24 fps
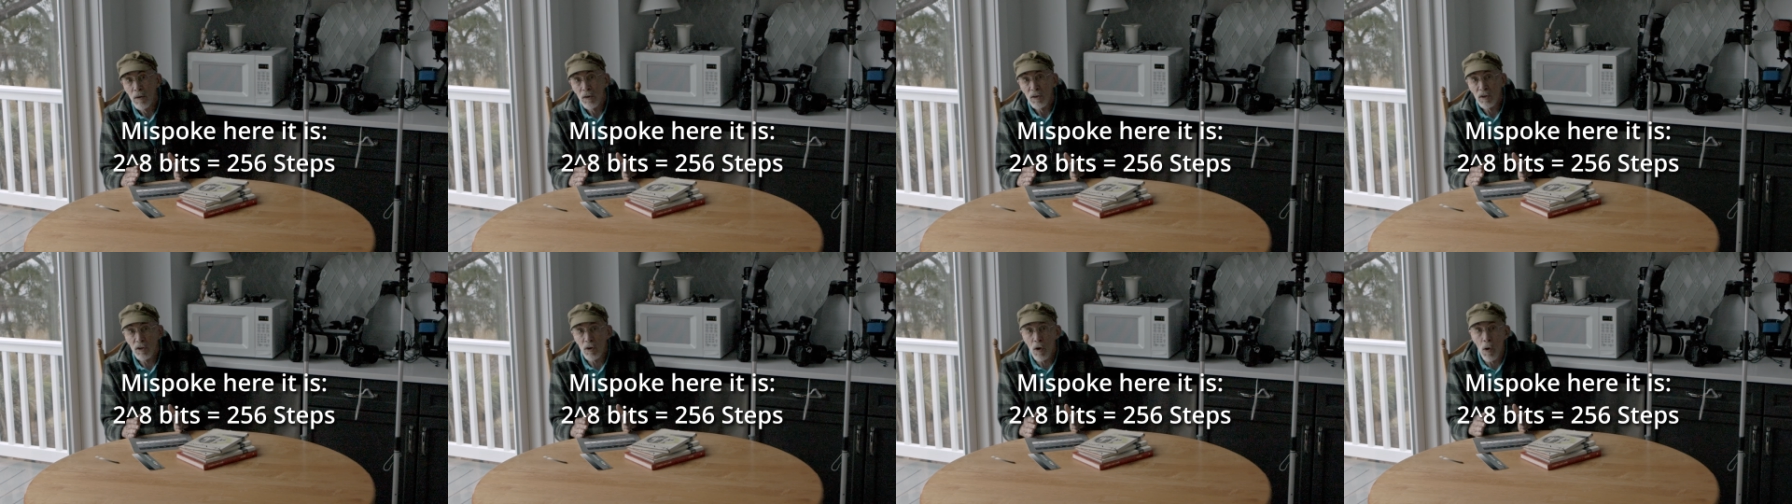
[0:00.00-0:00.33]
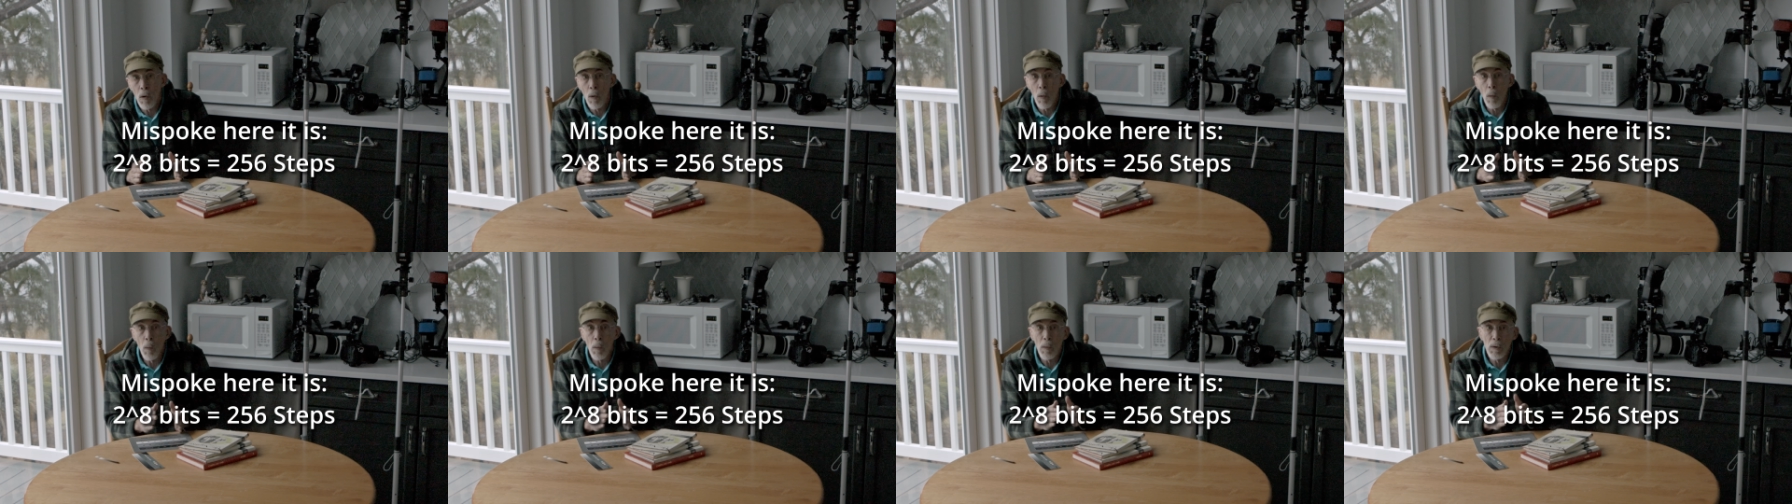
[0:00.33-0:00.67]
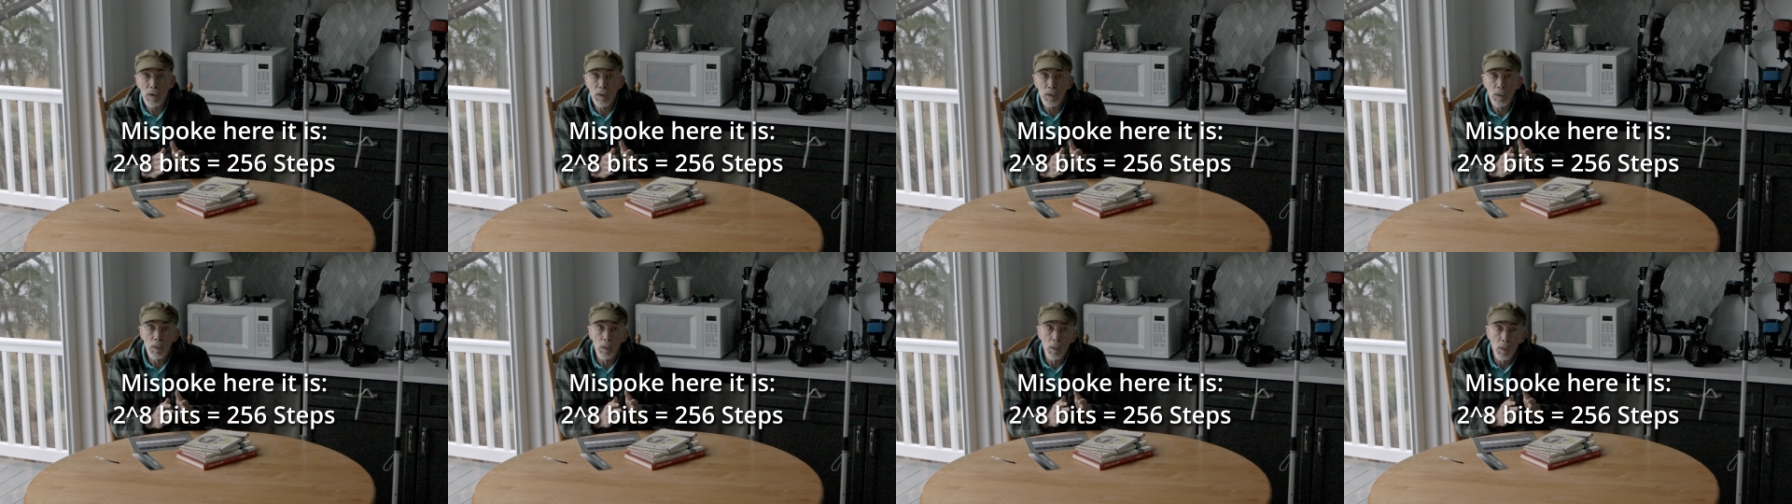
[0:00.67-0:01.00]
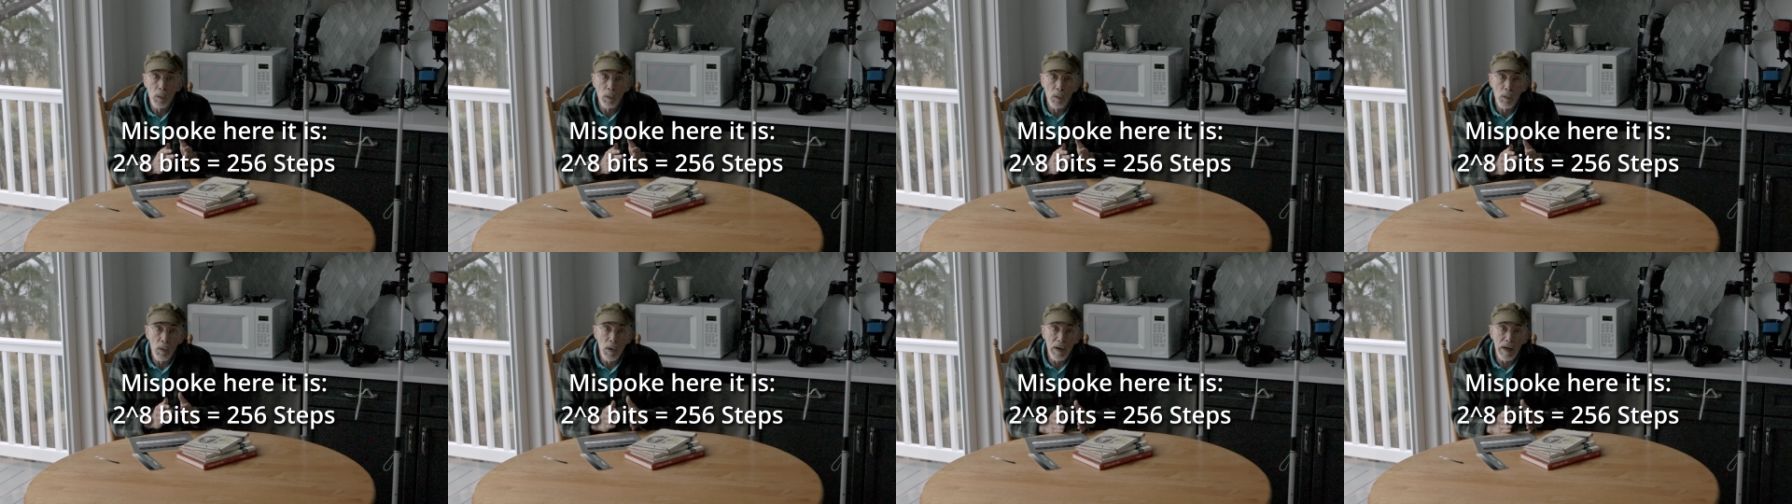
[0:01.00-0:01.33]
So when you
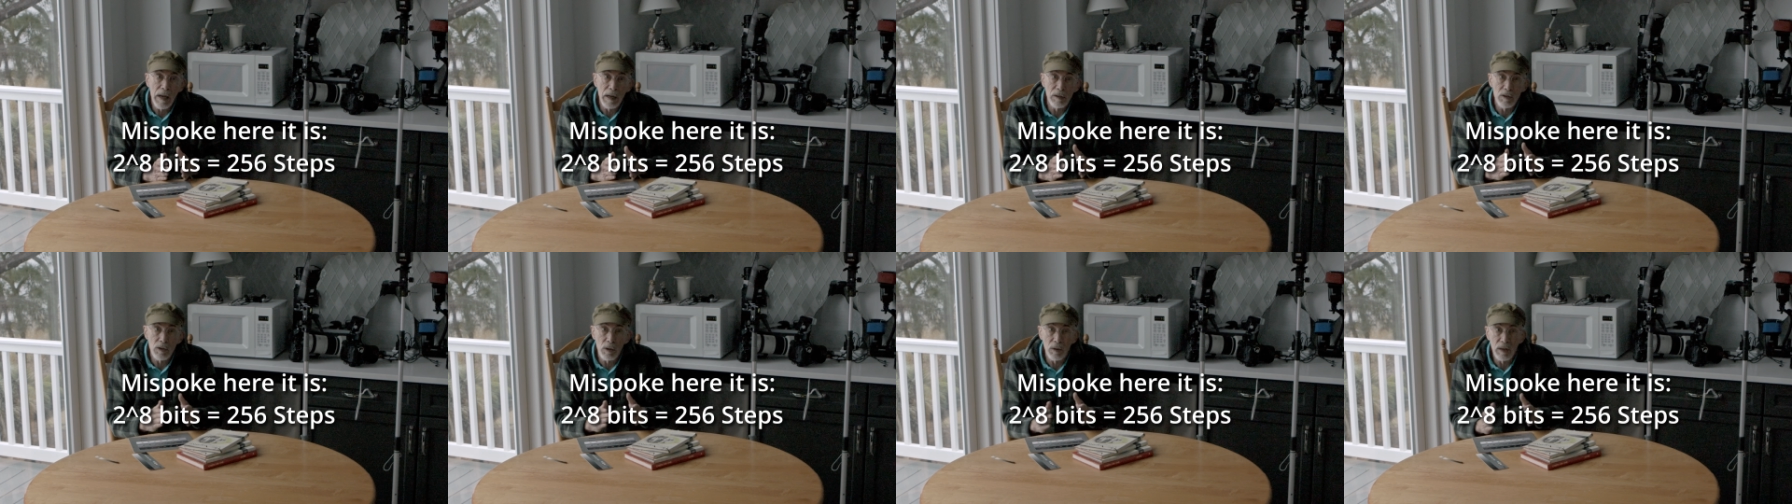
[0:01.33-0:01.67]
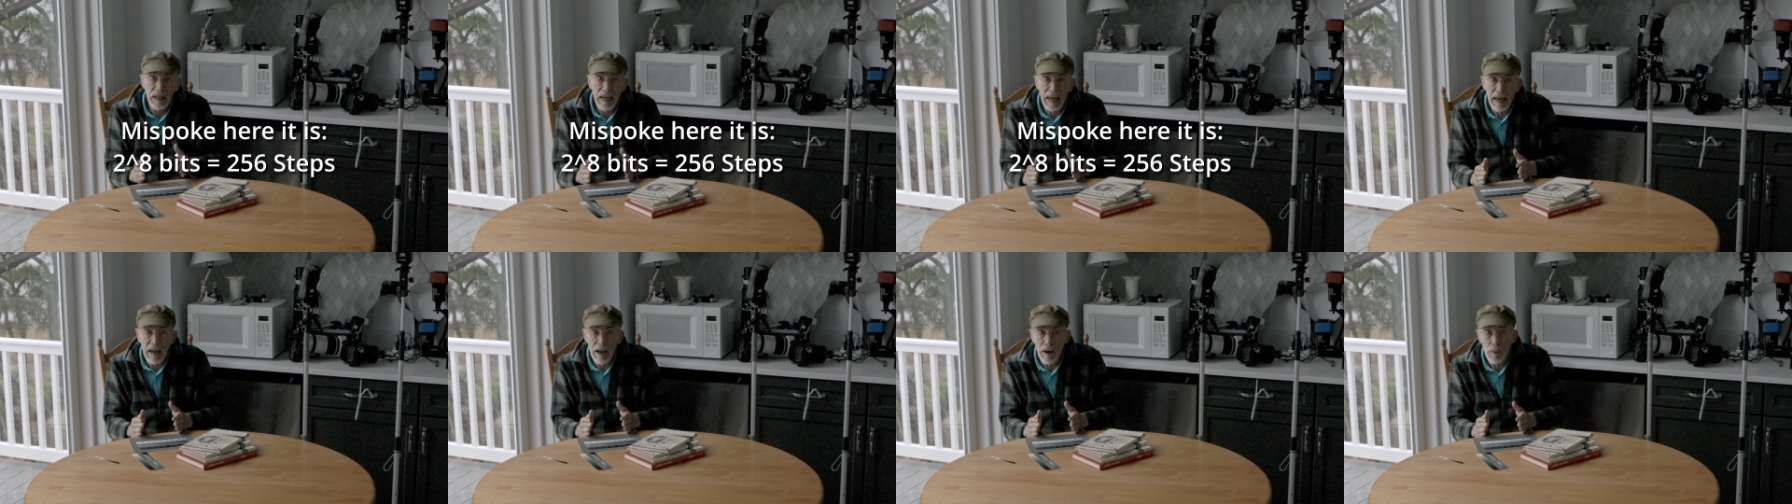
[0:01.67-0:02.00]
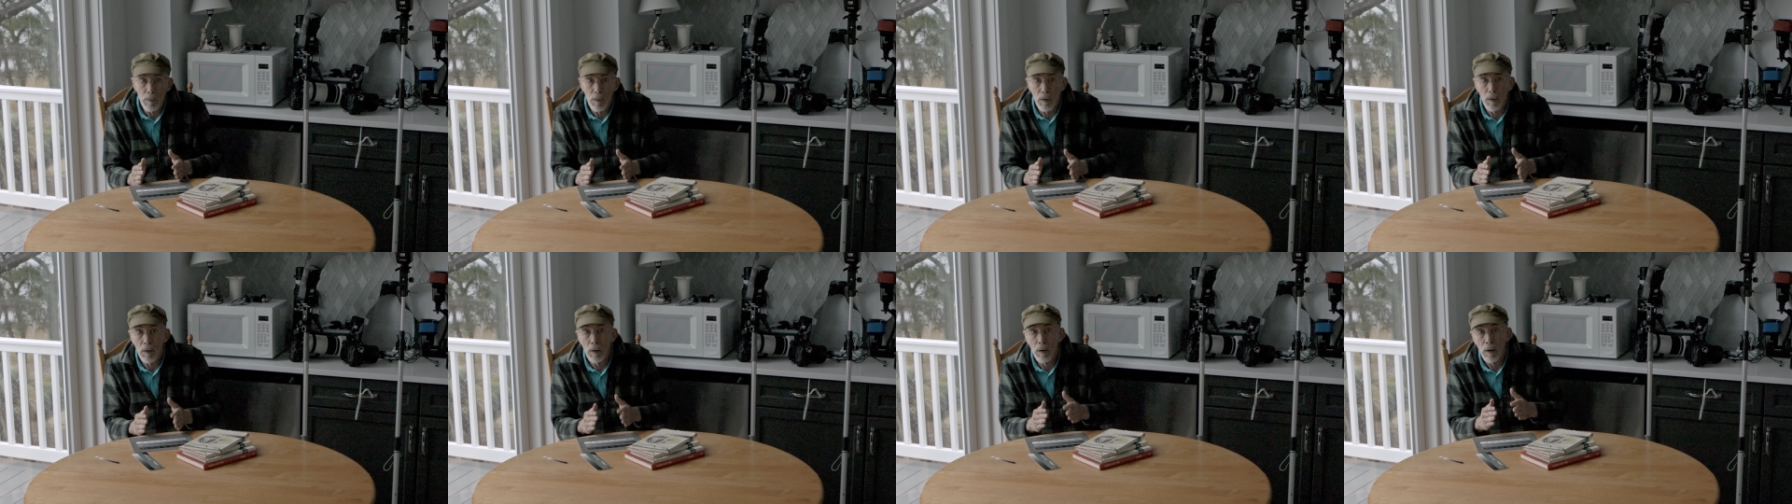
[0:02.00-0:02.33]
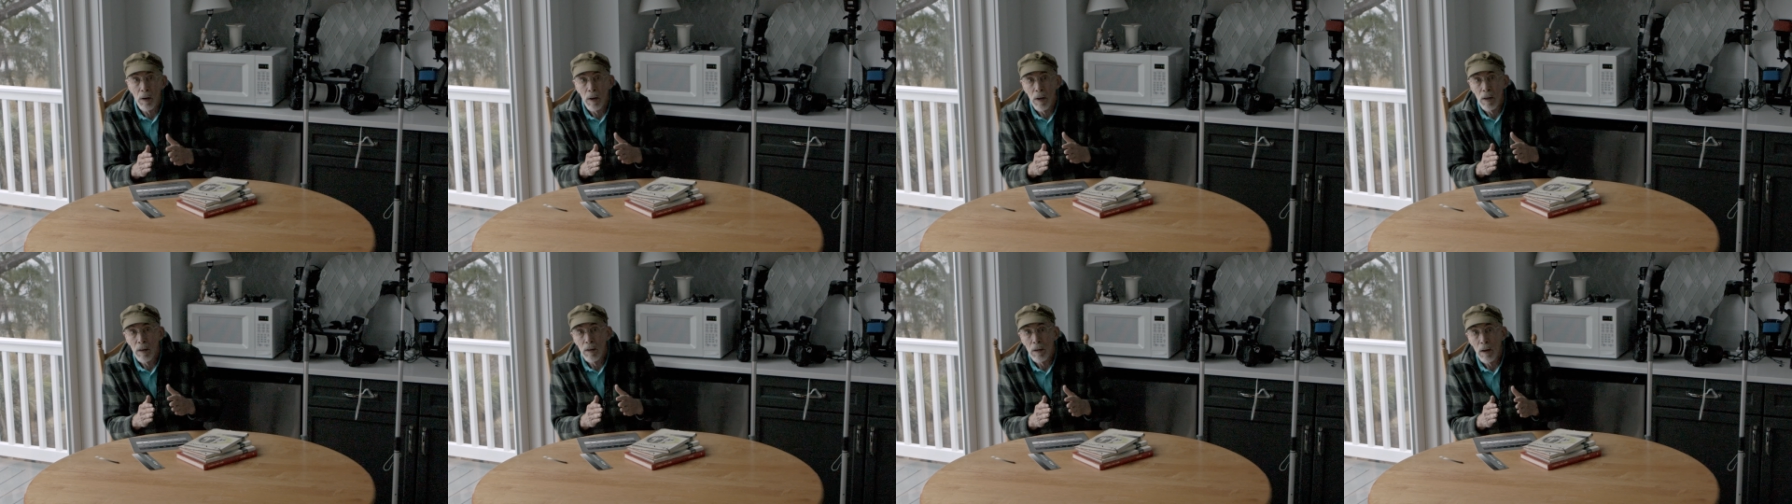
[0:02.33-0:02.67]
look at your
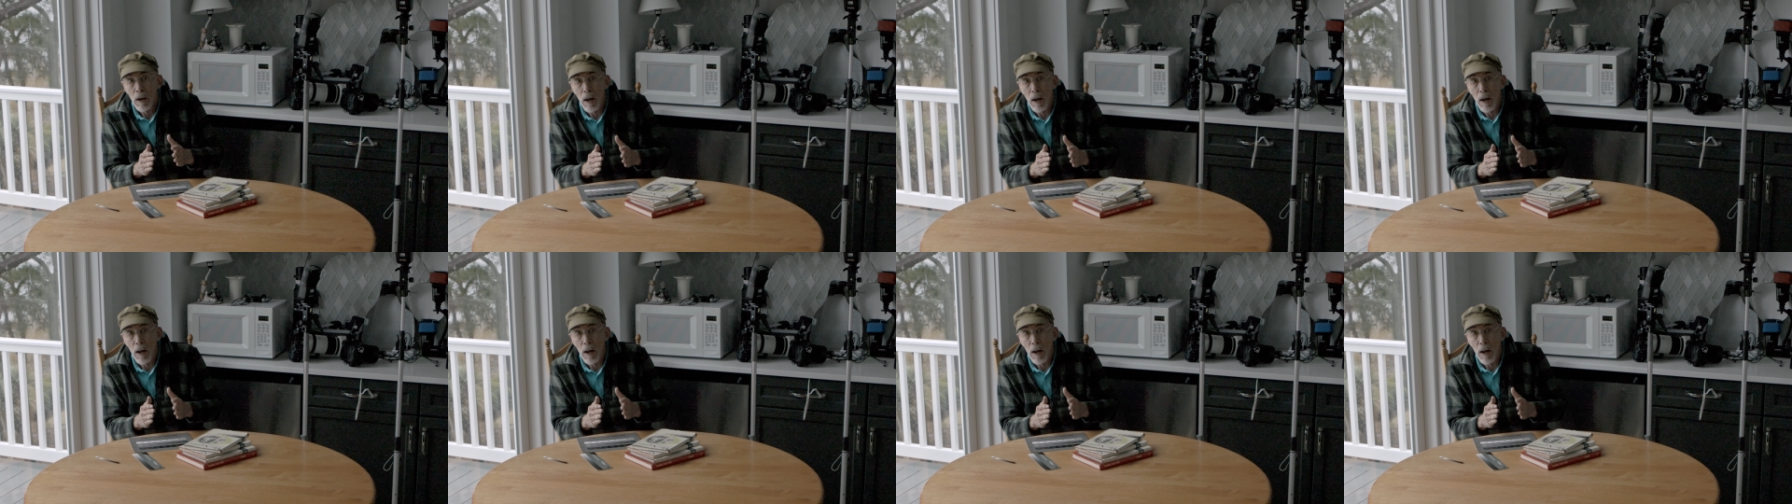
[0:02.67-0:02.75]
camera,